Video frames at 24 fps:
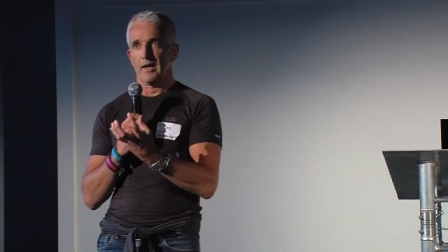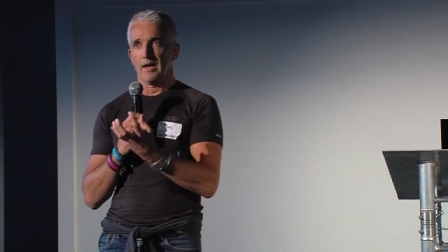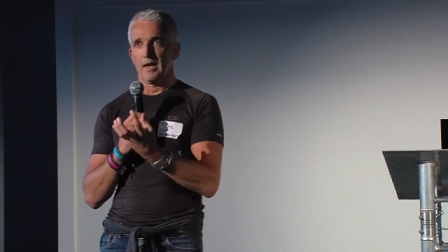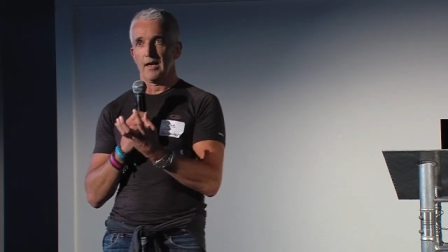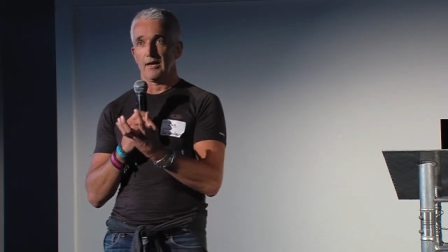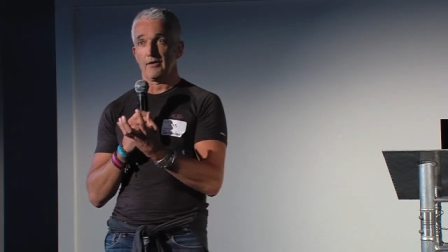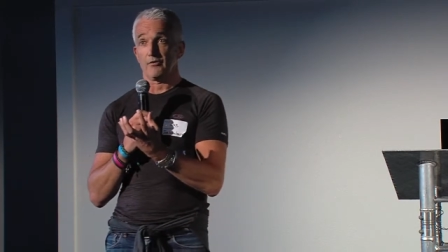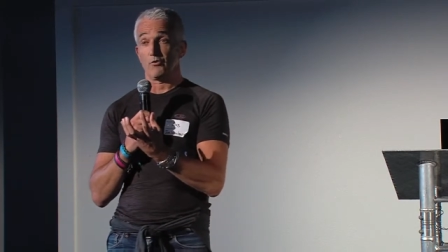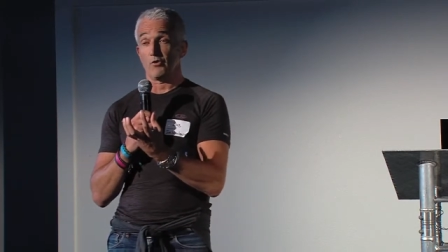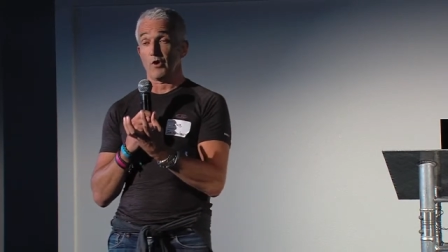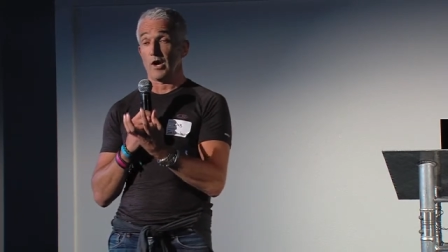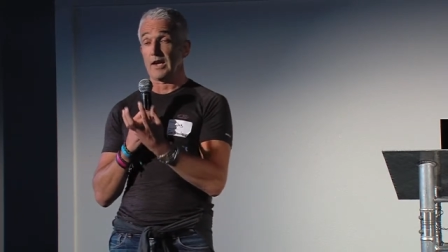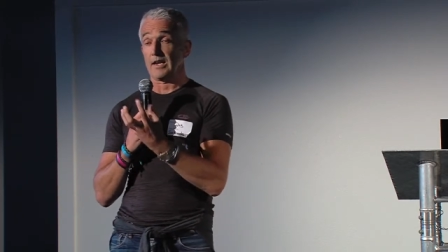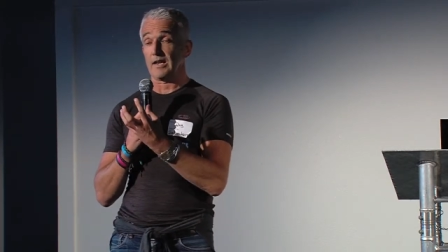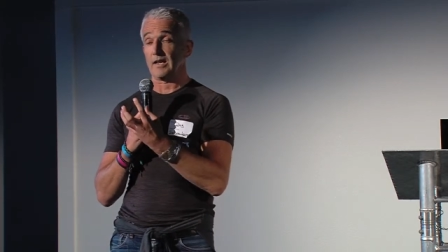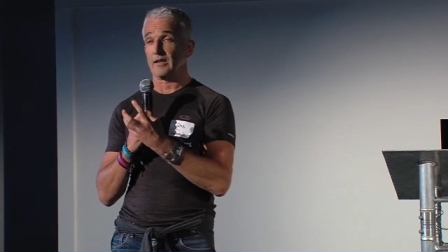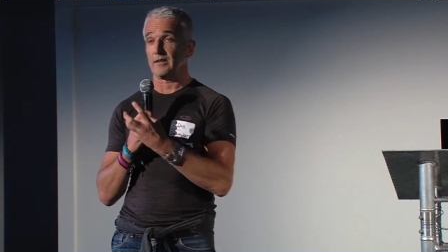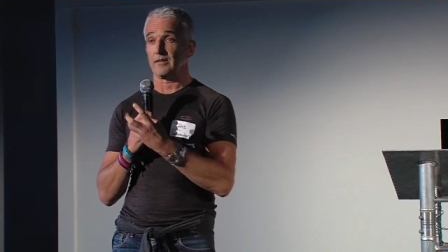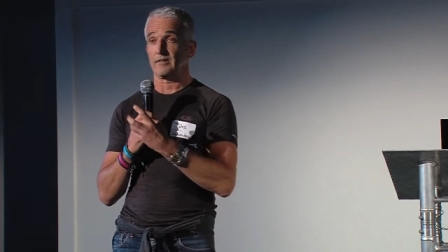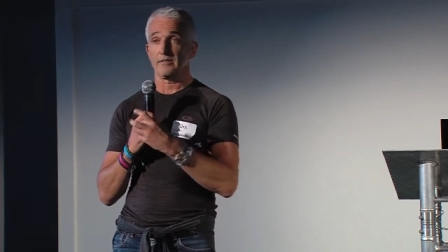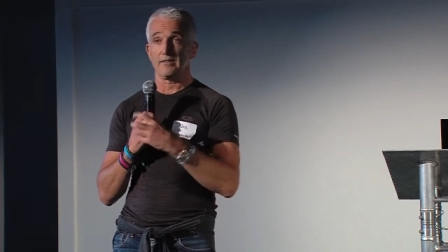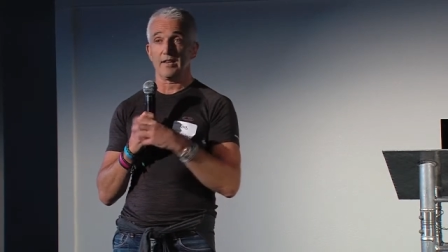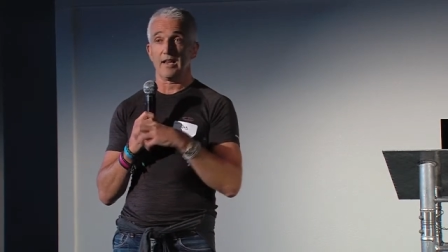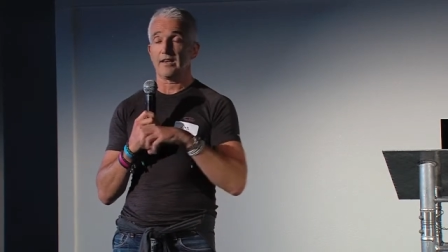uh,
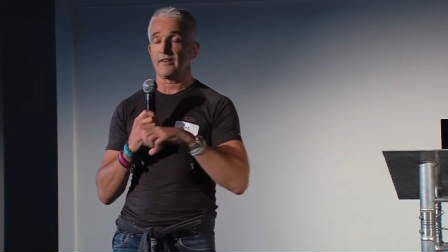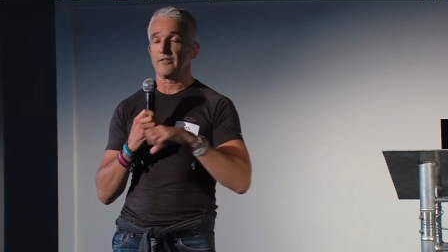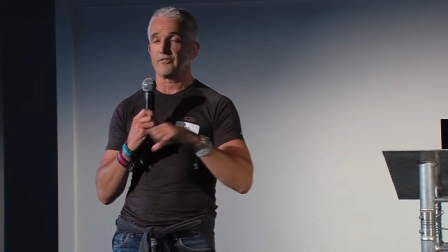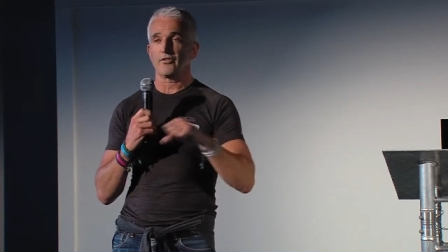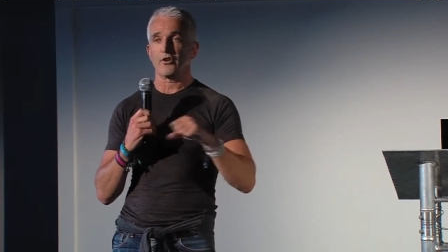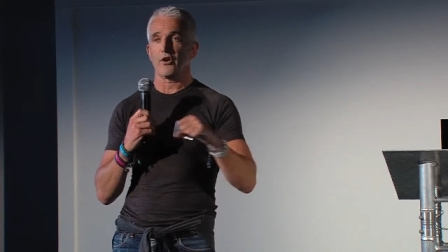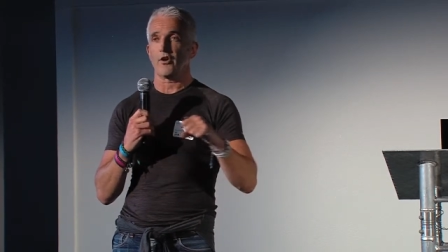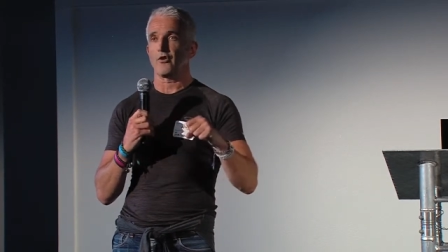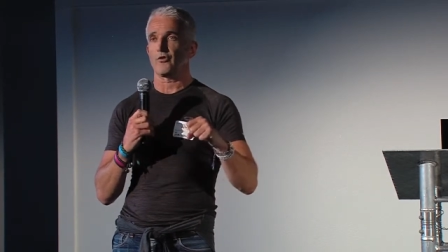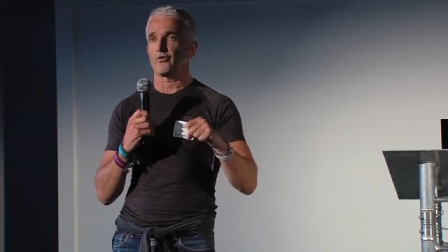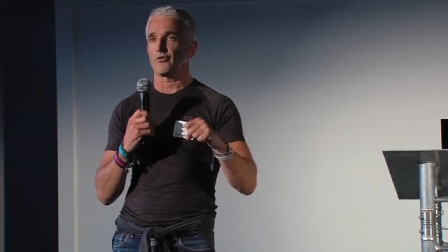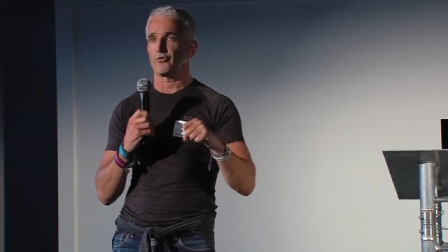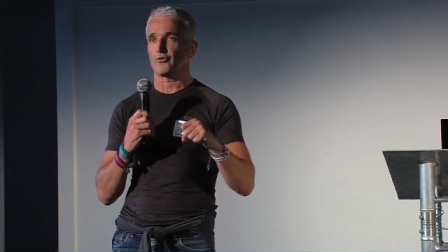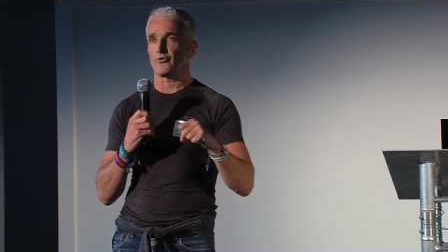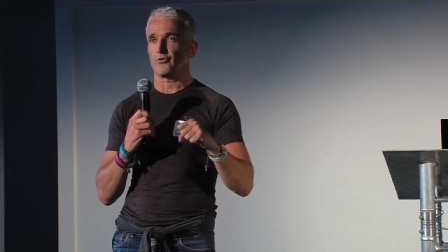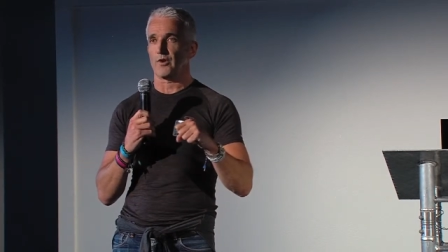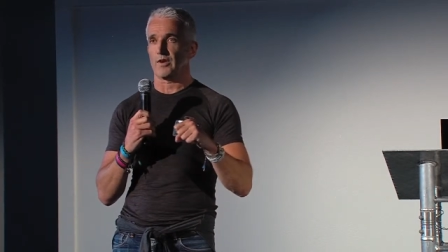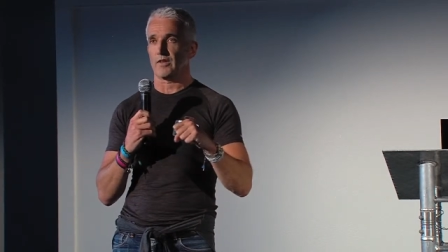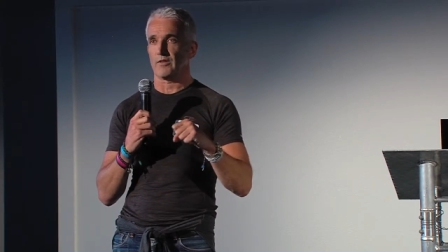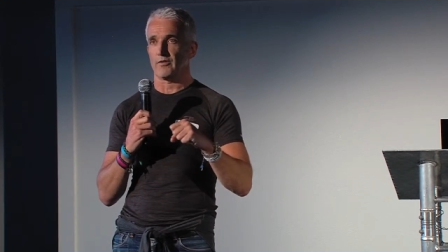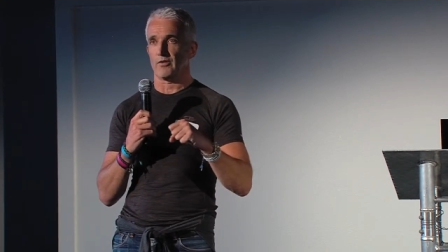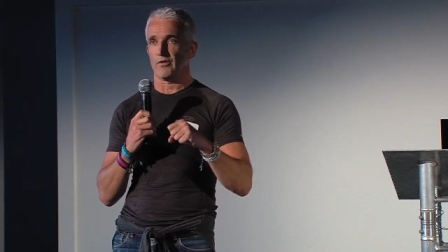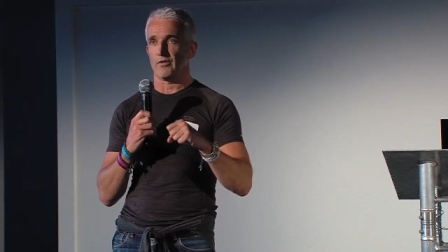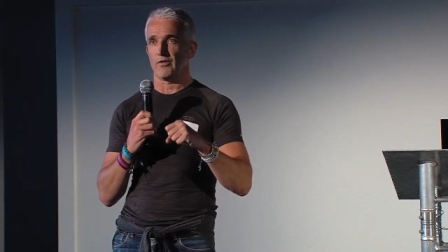greater tensile
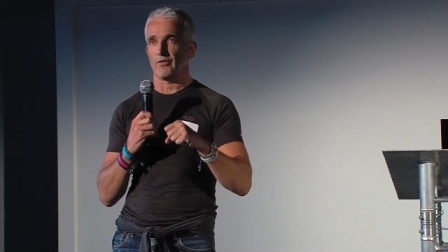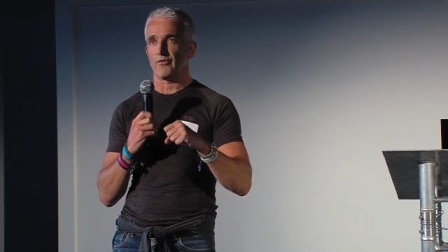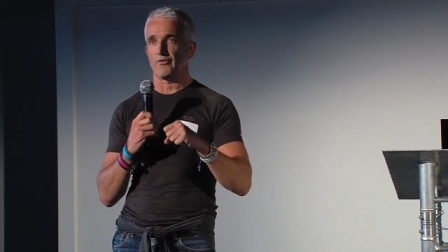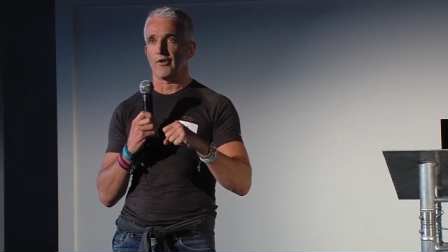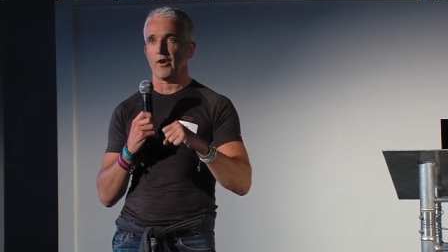strength in the